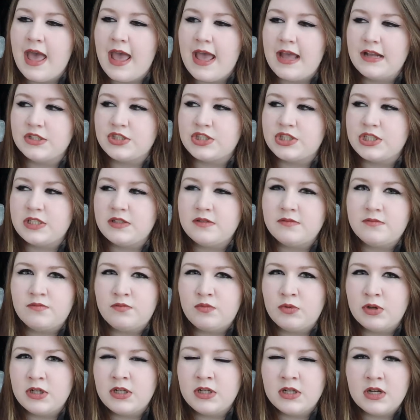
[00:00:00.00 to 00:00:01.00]
And she
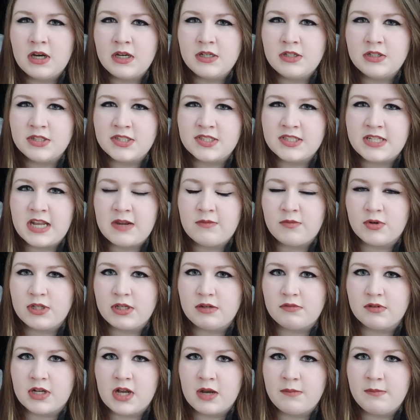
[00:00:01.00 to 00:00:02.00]
wouldn't understand where
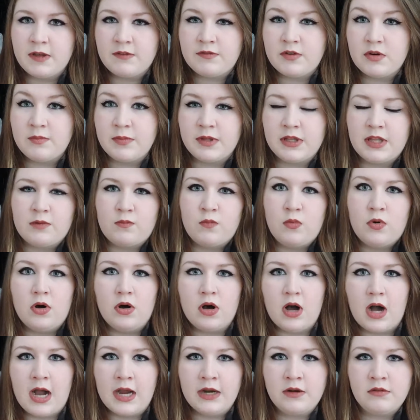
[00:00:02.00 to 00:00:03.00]
they were coming from, be like,
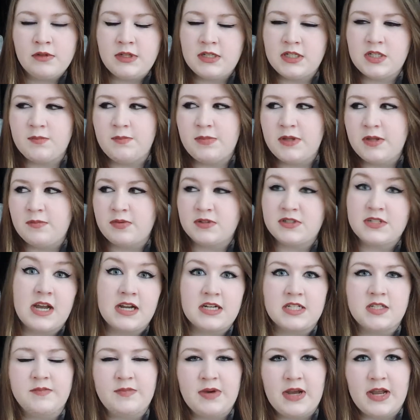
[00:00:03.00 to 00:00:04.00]
well, I don't need to be
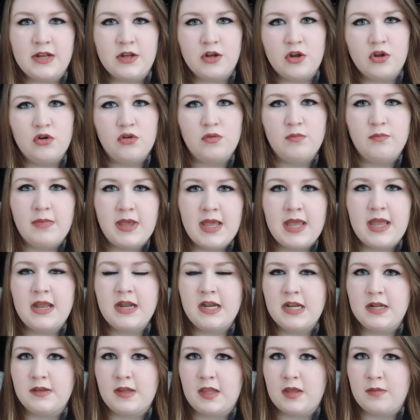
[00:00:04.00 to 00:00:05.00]
protected by no
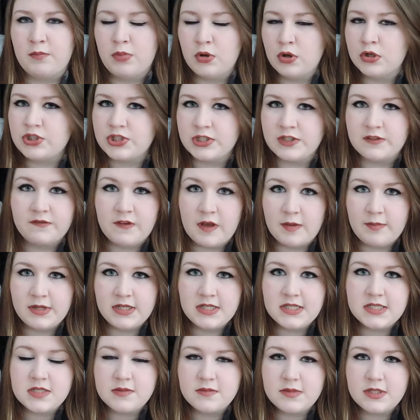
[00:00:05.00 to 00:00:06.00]
man and like pushing
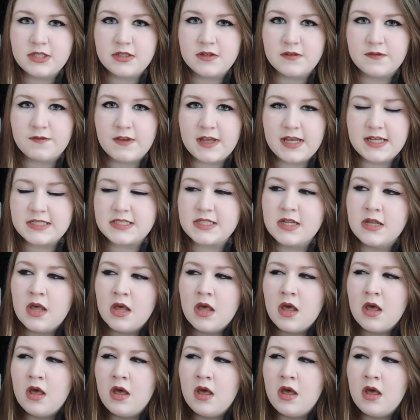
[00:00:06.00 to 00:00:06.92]
feminism in your face.